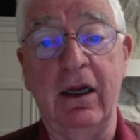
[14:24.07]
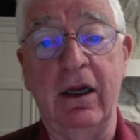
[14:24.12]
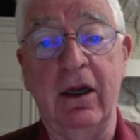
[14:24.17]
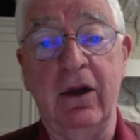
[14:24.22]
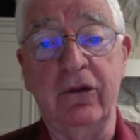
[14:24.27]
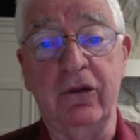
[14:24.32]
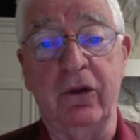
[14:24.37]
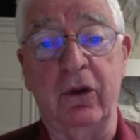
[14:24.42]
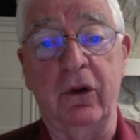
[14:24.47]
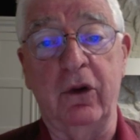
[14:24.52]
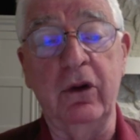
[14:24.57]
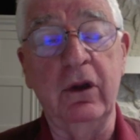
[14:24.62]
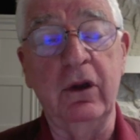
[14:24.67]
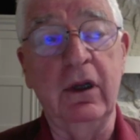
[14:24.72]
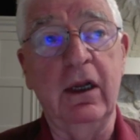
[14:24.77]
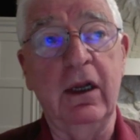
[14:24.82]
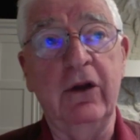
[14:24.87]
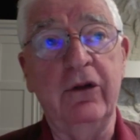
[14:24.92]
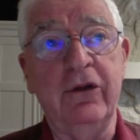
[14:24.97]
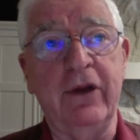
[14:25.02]
school,
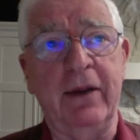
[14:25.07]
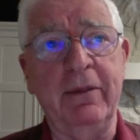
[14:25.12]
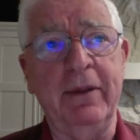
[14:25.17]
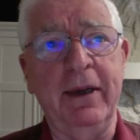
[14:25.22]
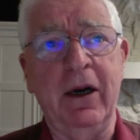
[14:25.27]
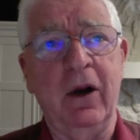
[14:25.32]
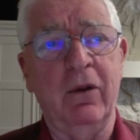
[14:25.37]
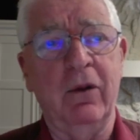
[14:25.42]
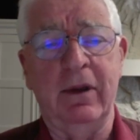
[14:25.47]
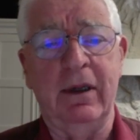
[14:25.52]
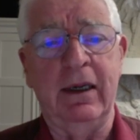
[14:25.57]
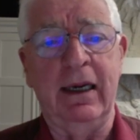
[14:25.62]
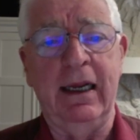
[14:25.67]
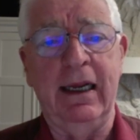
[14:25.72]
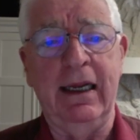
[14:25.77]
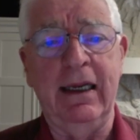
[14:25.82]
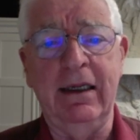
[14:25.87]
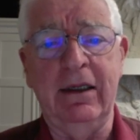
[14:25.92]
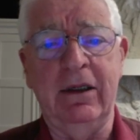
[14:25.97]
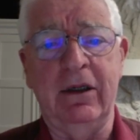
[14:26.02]
said we don't
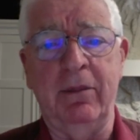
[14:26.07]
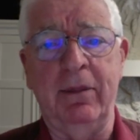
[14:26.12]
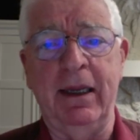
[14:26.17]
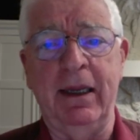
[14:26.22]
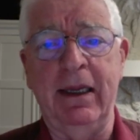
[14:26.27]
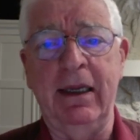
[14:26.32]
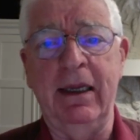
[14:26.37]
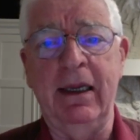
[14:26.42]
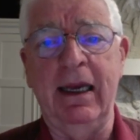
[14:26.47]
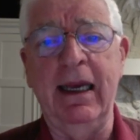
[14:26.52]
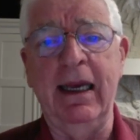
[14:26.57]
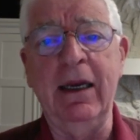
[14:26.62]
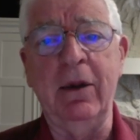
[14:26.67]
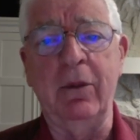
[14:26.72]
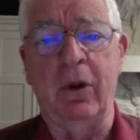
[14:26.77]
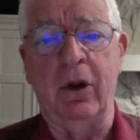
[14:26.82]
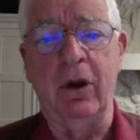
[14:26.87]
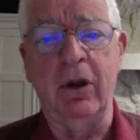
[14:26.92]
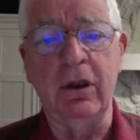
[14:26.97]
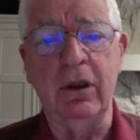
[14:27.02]
need to be
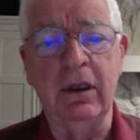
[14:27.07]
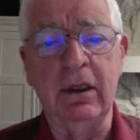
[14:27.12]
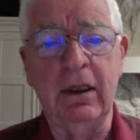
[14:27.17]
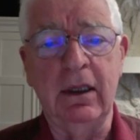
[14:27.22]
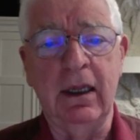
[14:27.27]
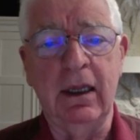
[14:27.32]
equal